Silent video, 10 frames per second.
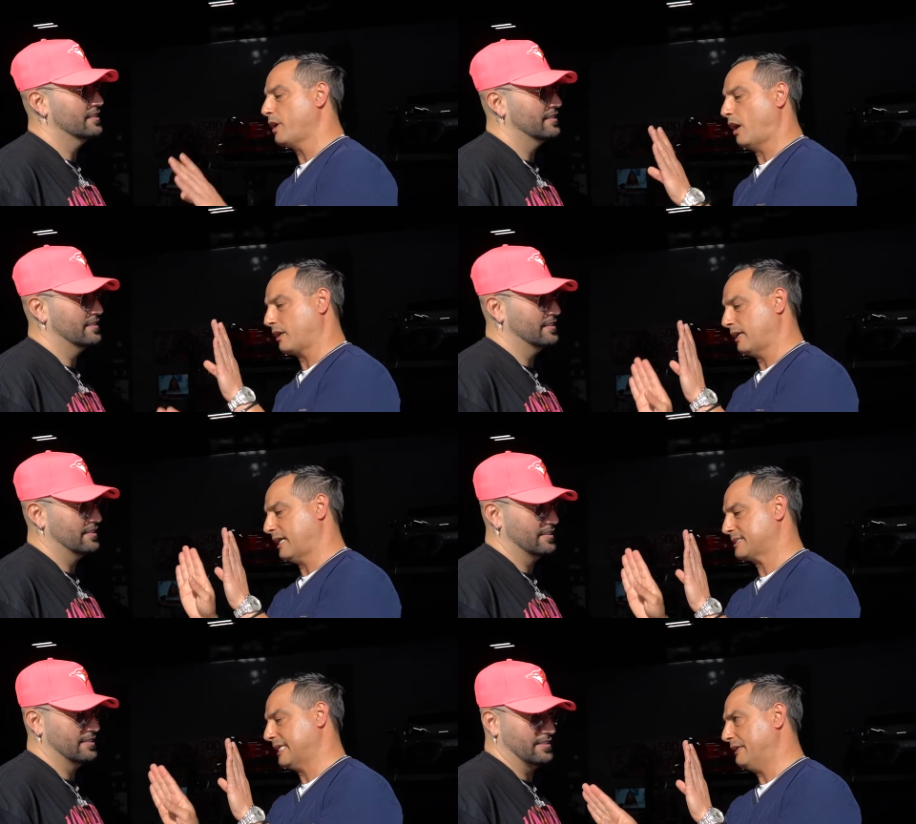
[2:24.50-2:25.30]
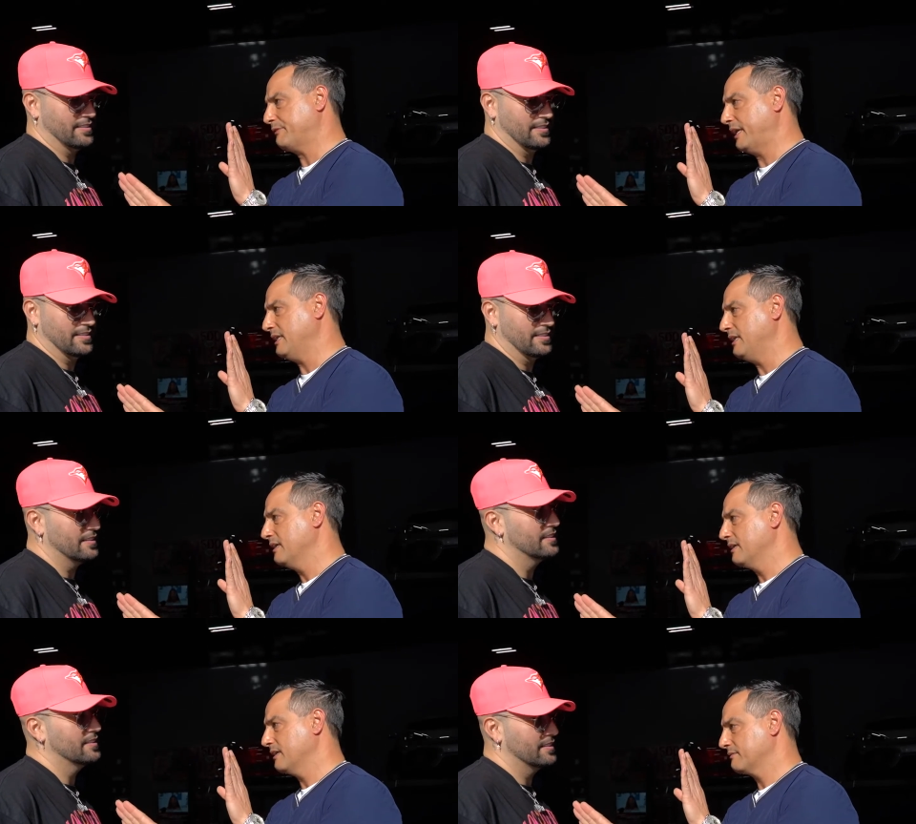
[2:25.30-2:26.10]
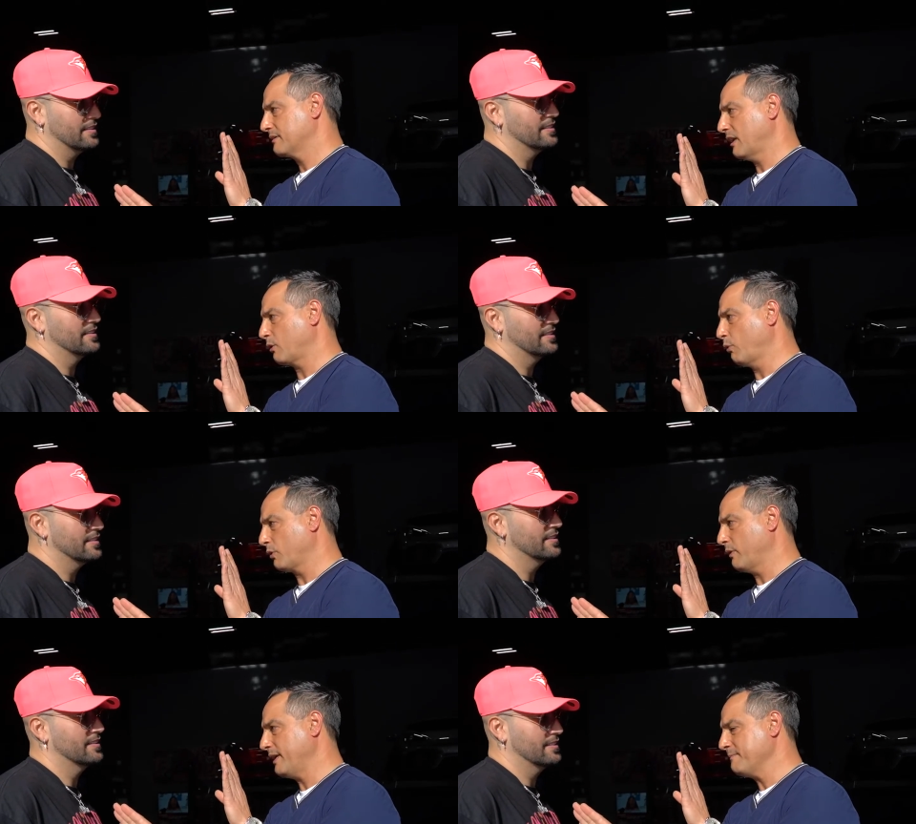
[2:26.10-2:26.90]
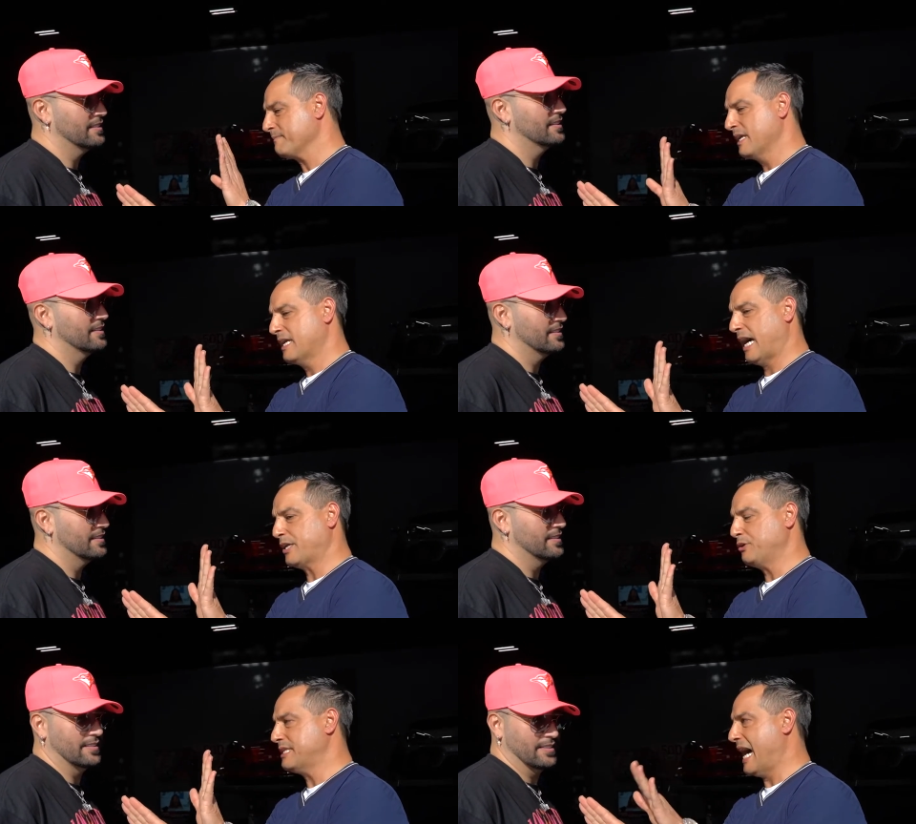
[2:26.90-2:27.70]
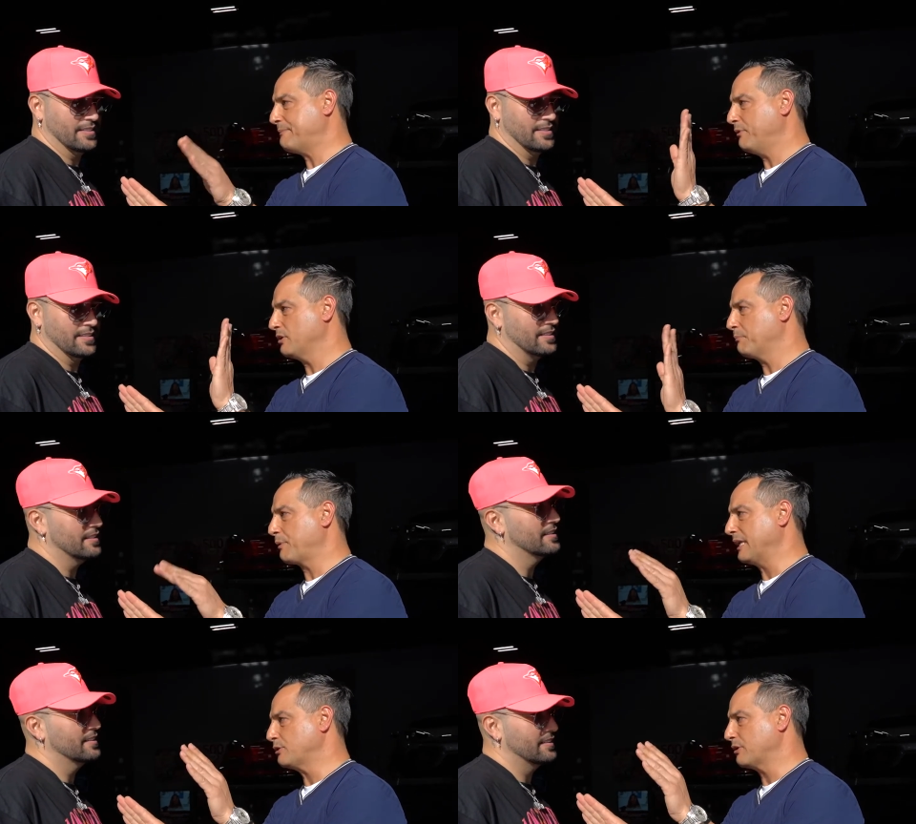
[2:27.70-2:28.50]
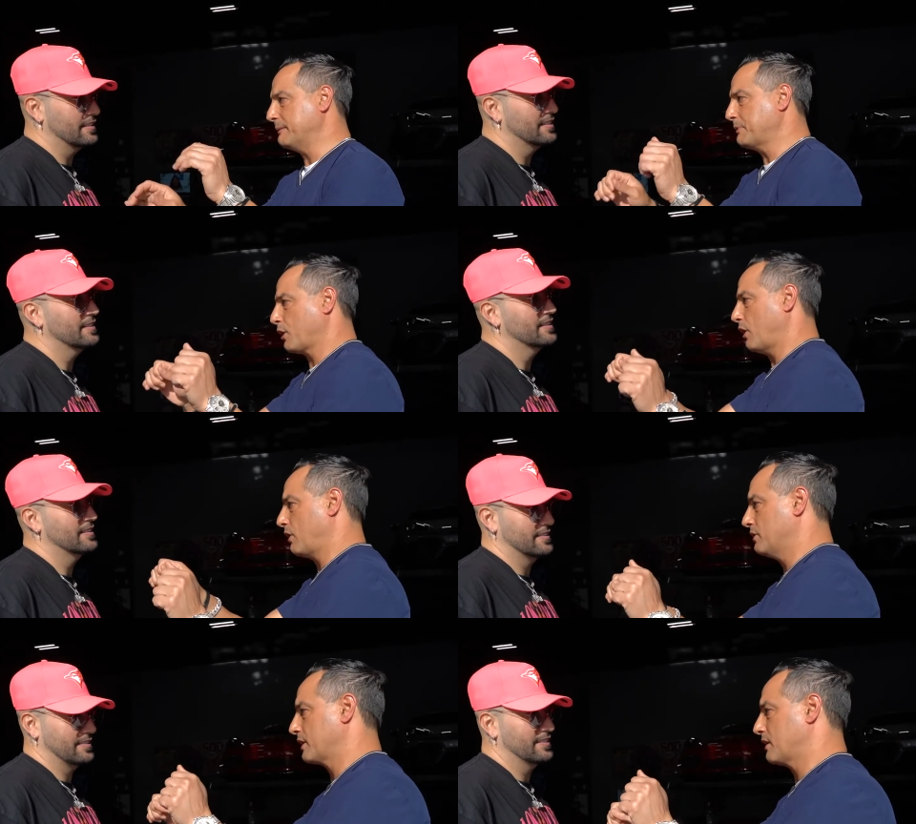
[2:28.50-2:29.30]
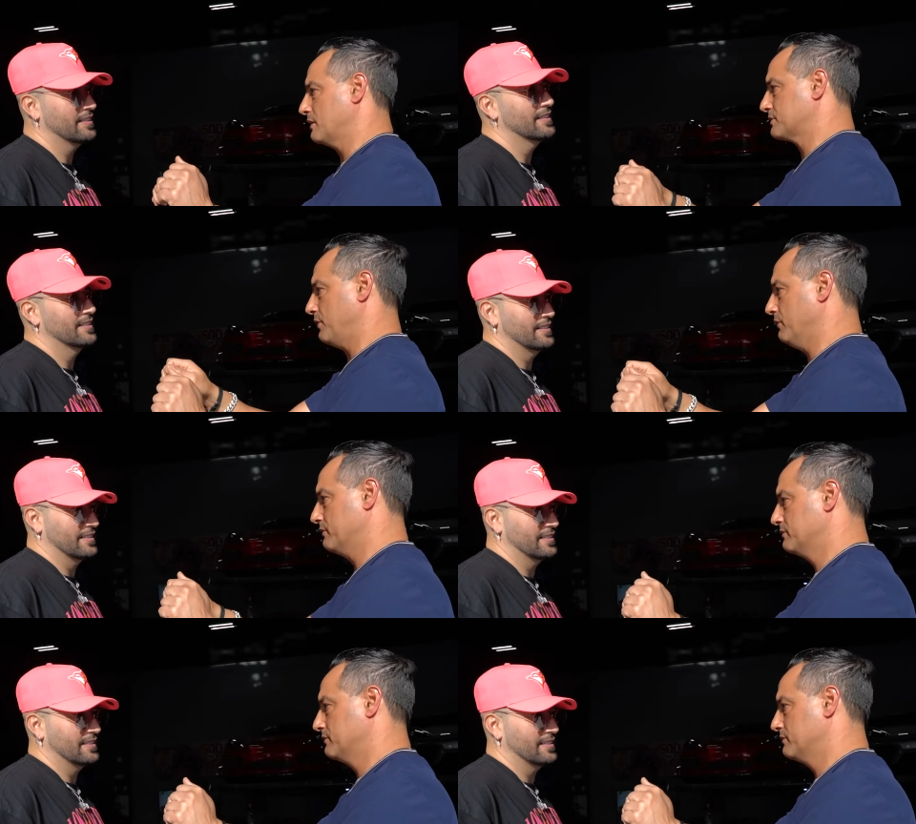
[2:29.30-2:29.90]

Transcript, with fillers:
Speaker 1: we are accelerating a quarter way and you dab on the brake to keep the car under control.